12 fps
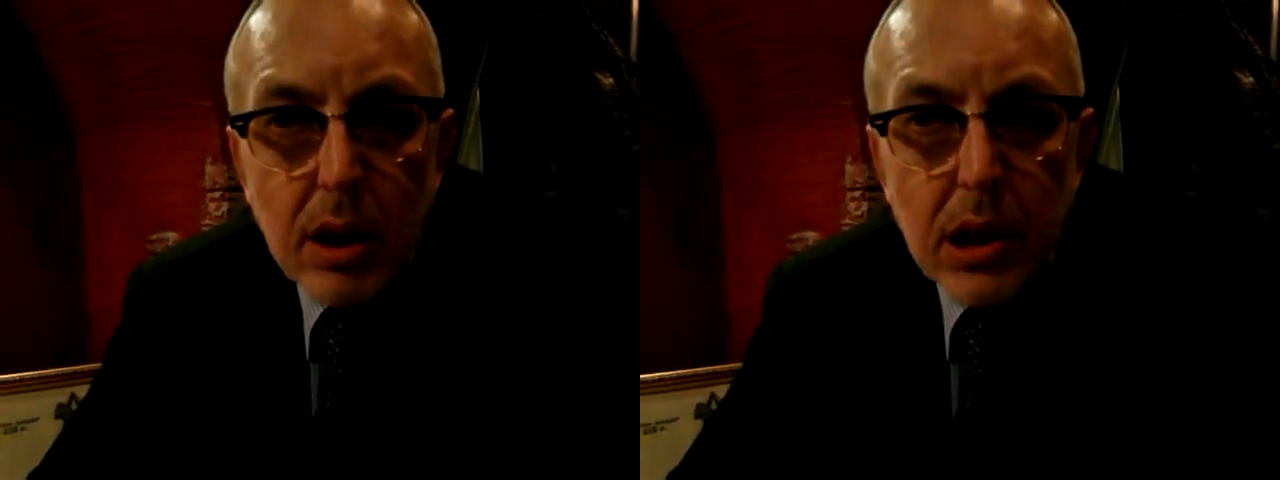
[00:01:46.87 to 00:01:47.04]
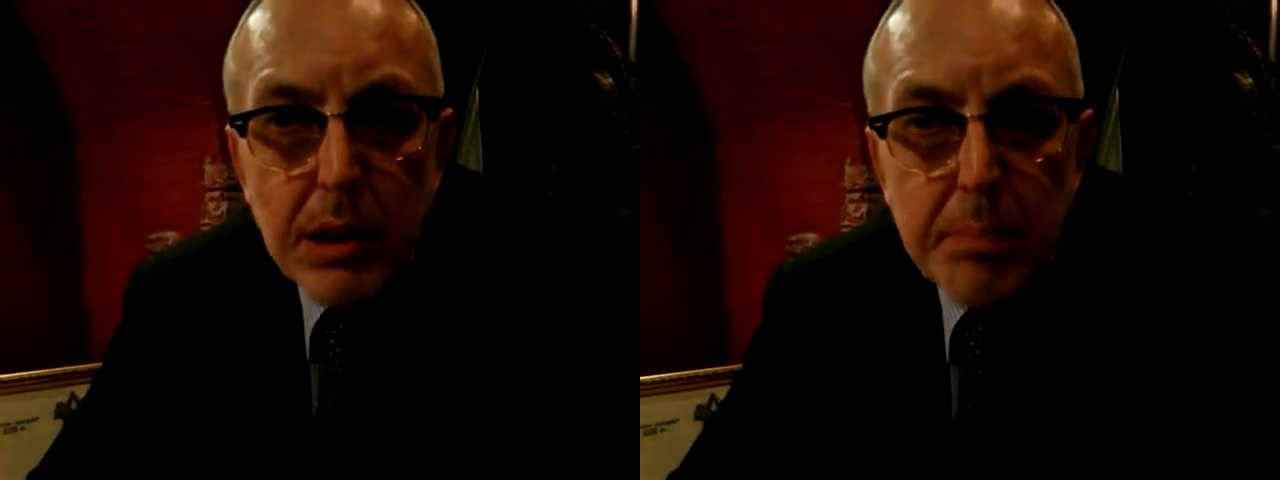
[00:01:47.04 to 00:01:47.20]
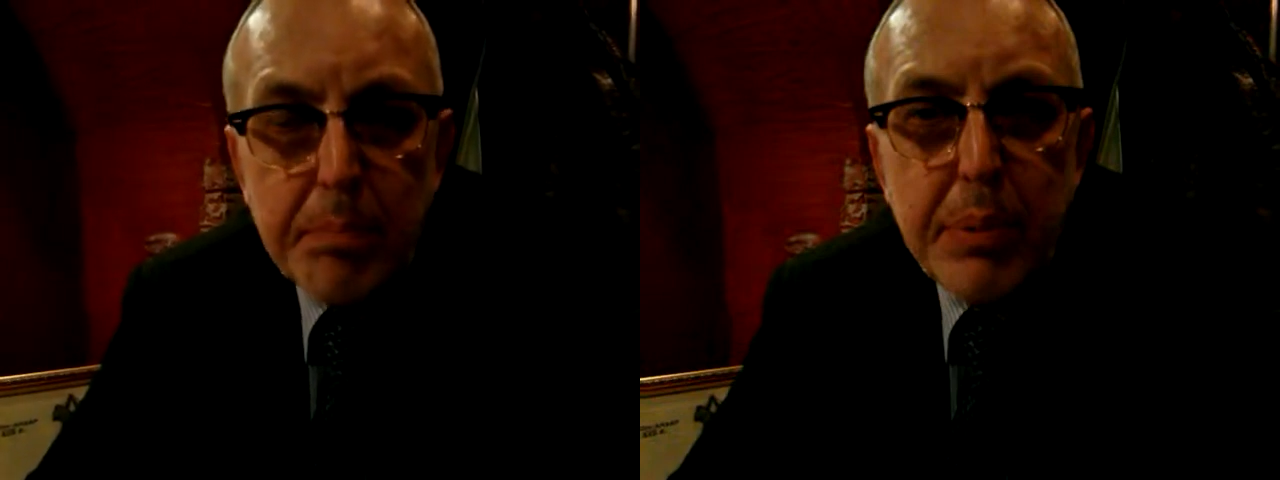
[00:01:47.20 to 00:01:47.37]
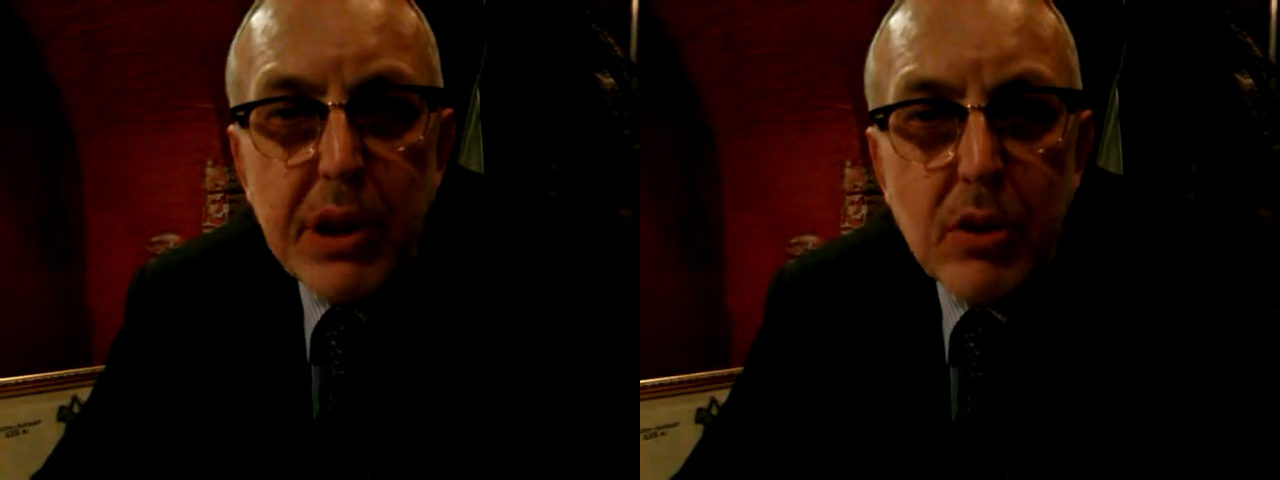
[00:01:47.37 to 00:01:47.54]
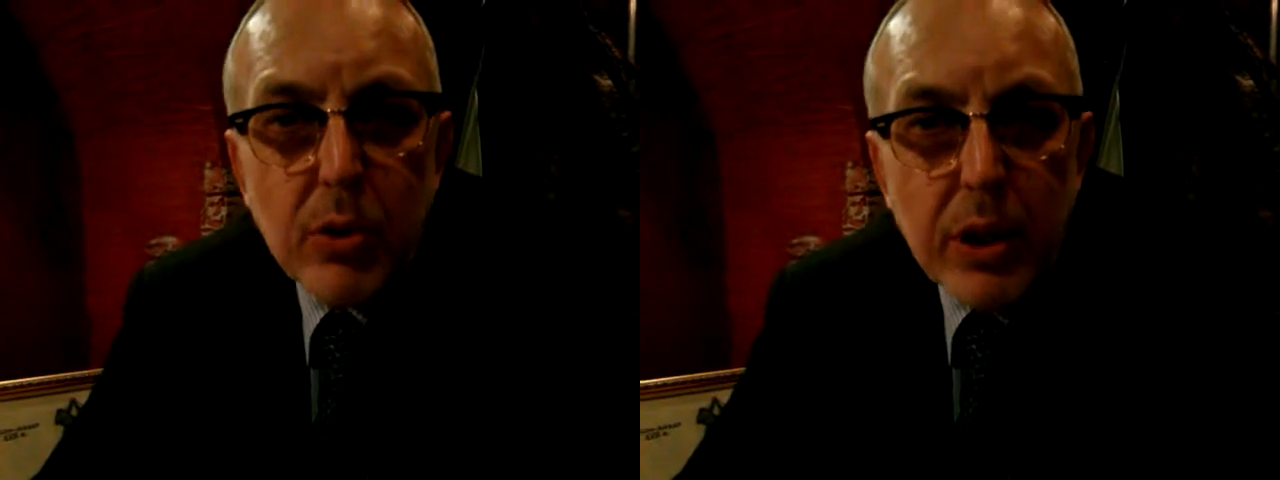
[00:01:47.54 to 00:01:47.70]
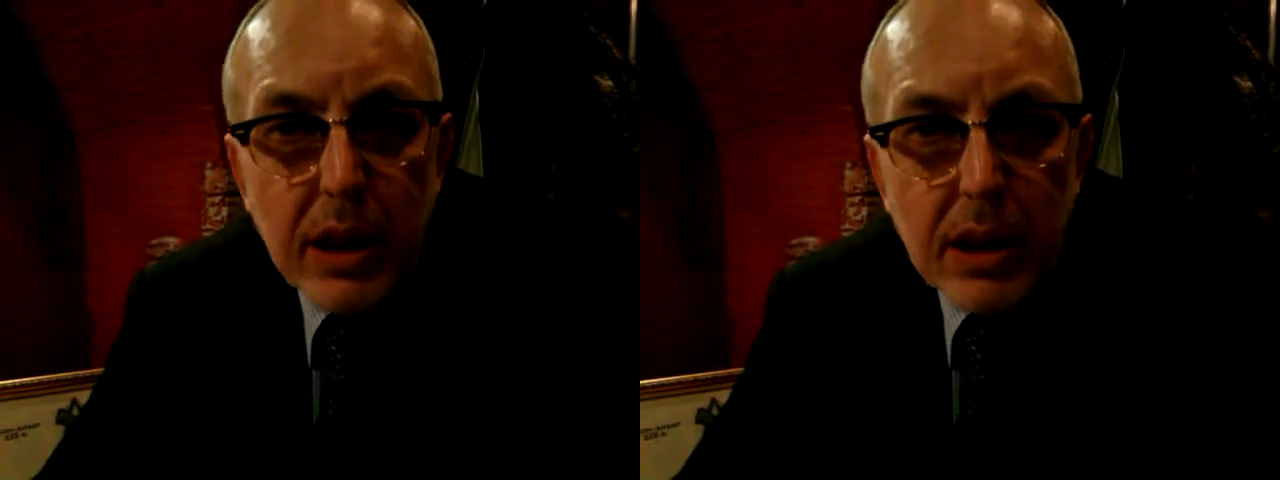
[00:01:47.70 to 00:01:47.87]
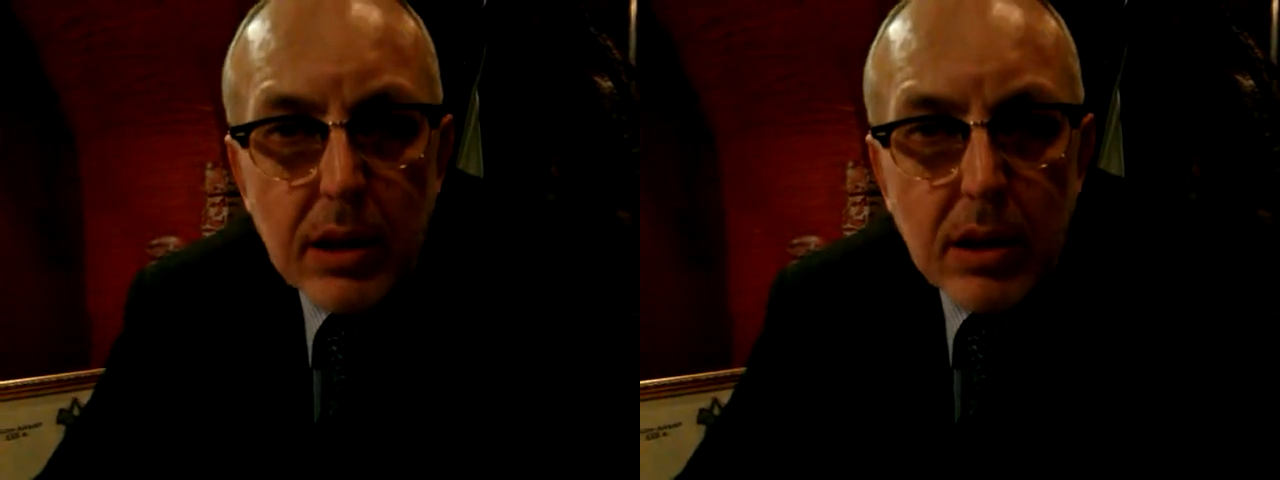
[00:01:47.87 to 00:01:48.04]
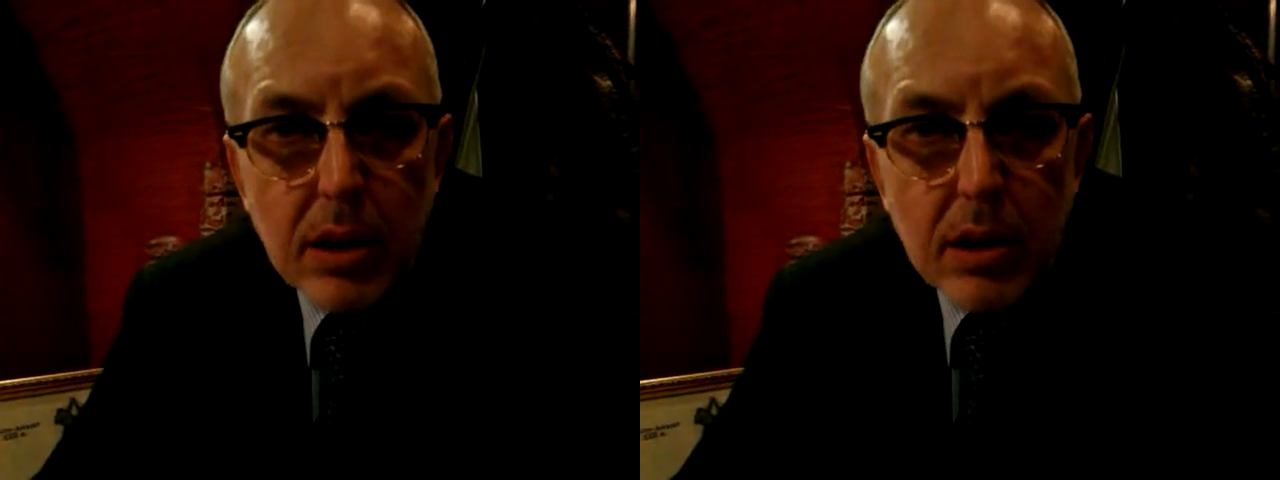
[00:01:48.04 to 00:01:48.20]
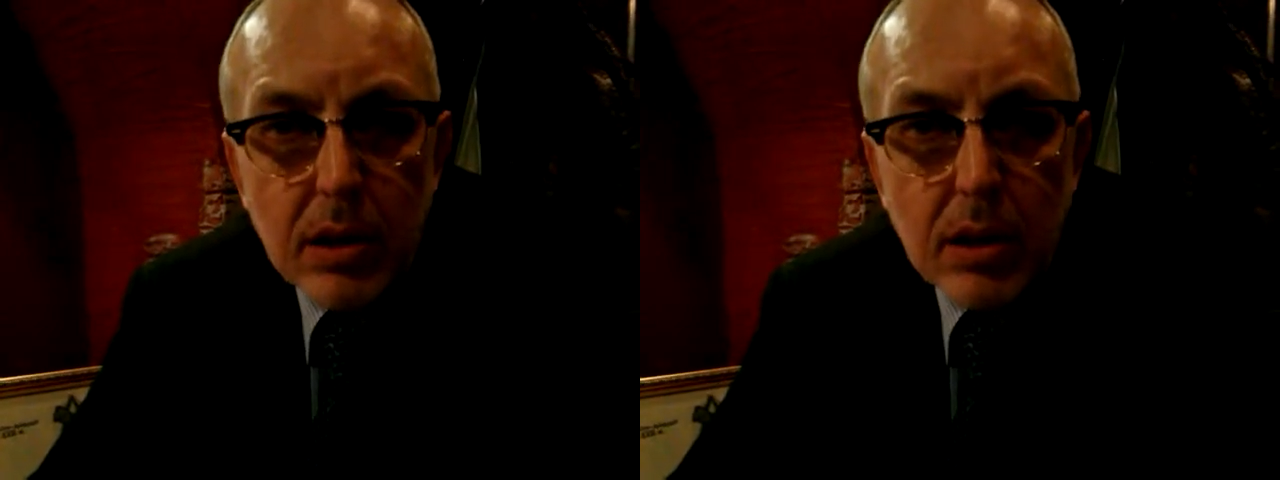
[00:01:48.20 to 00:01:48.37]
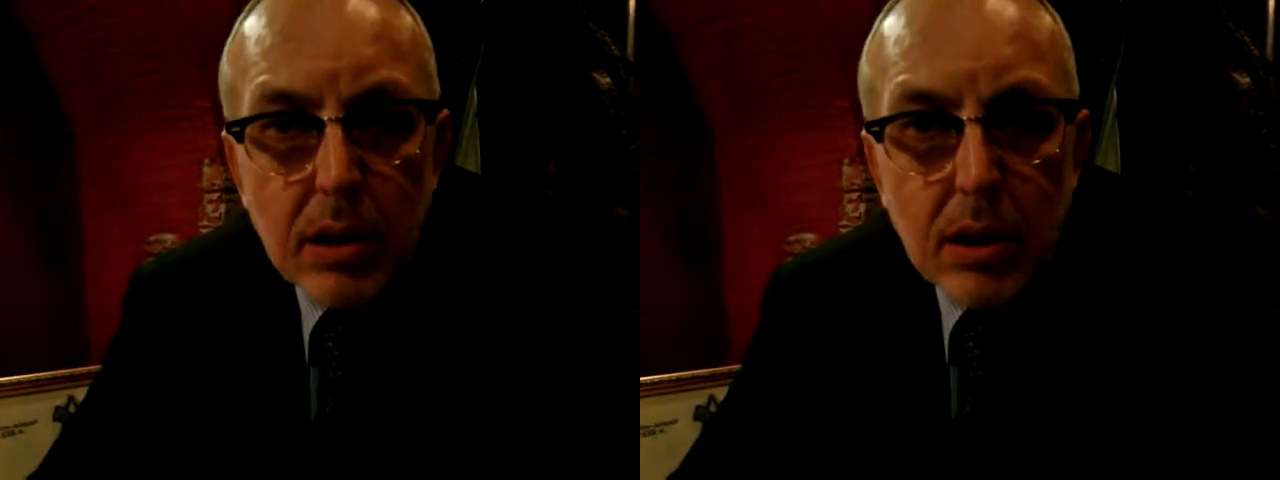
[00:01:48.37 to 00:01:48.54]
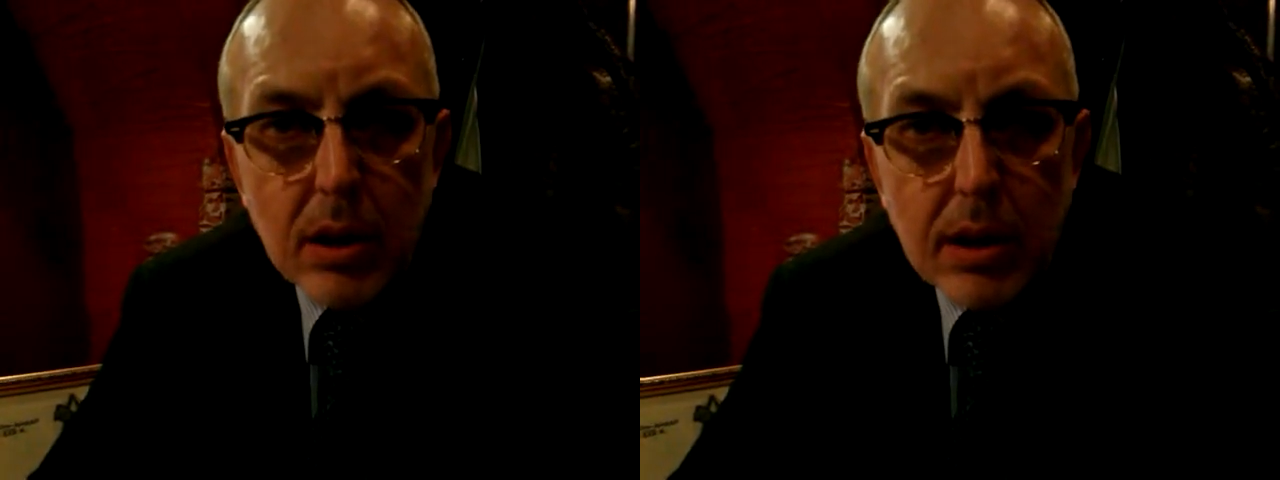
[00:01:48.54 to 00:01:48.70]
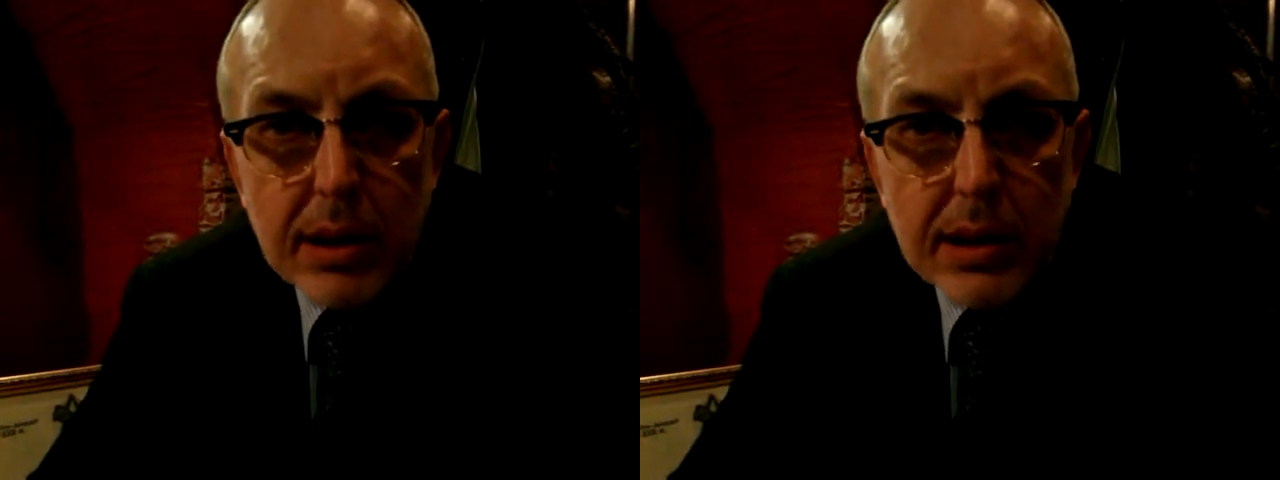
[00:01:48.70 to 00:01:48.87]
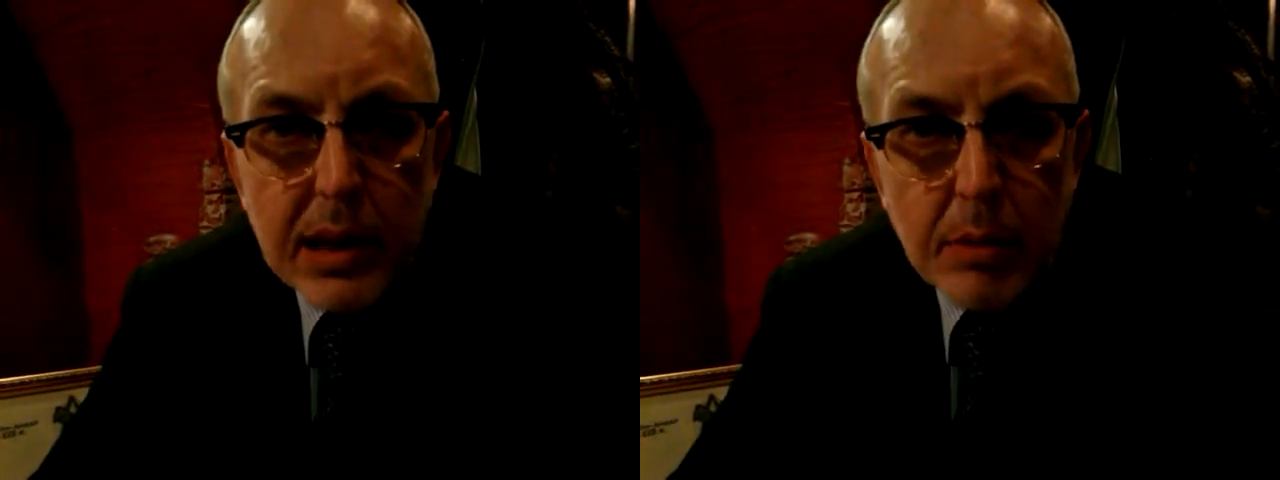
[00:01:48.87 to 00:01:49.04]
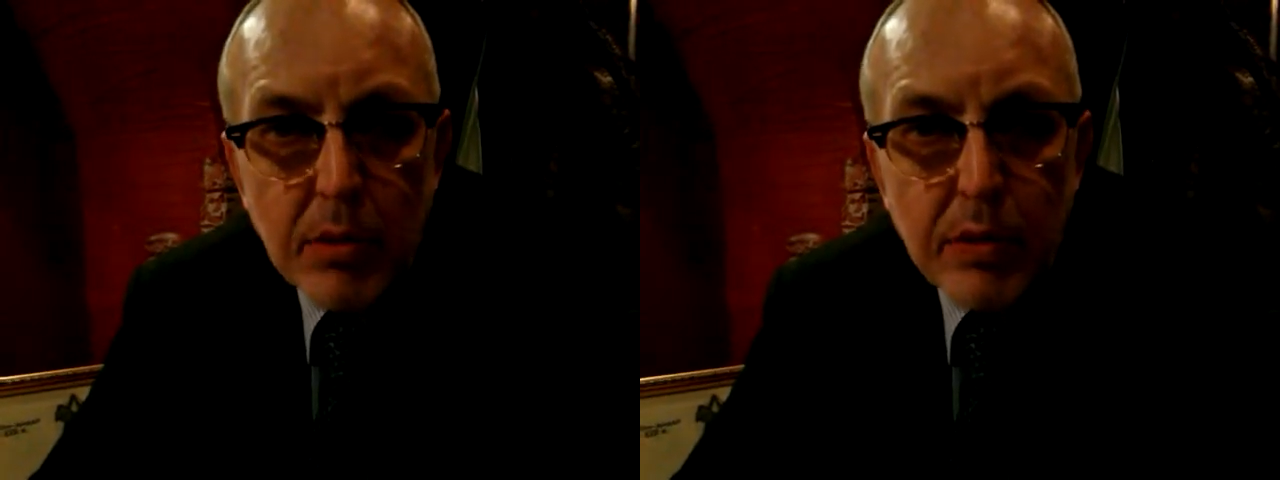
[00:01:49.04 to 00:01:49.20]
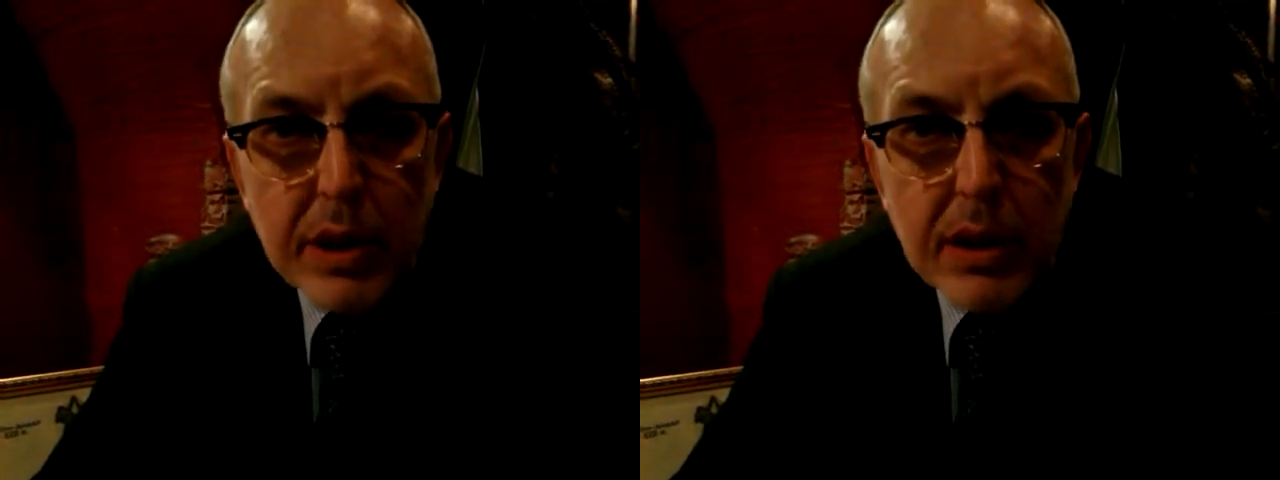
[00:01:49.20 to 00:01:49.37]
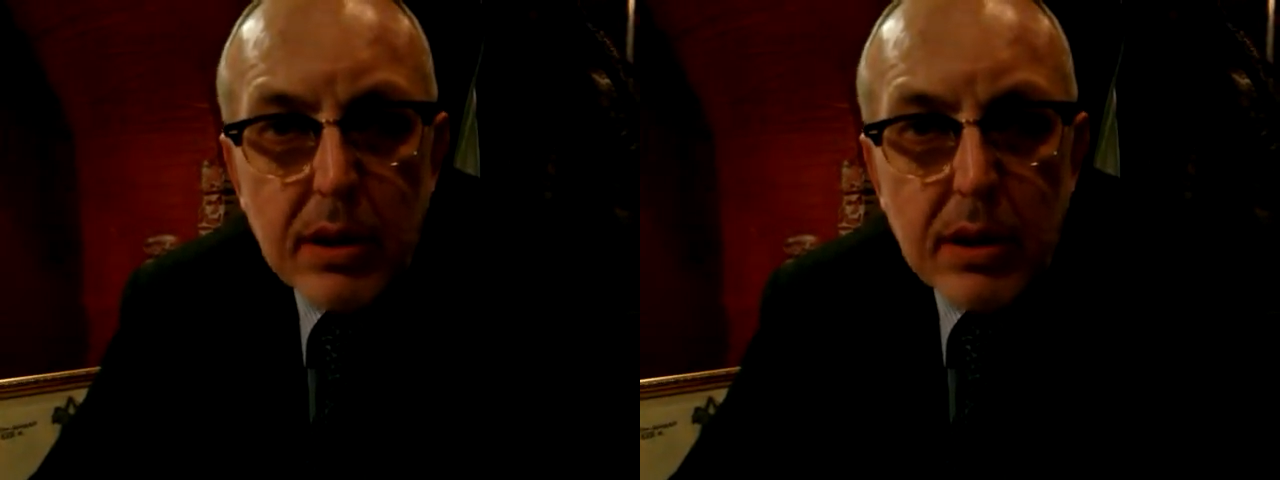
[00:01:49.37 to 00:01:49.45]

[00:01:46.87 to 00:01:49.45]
He betrayed some of his,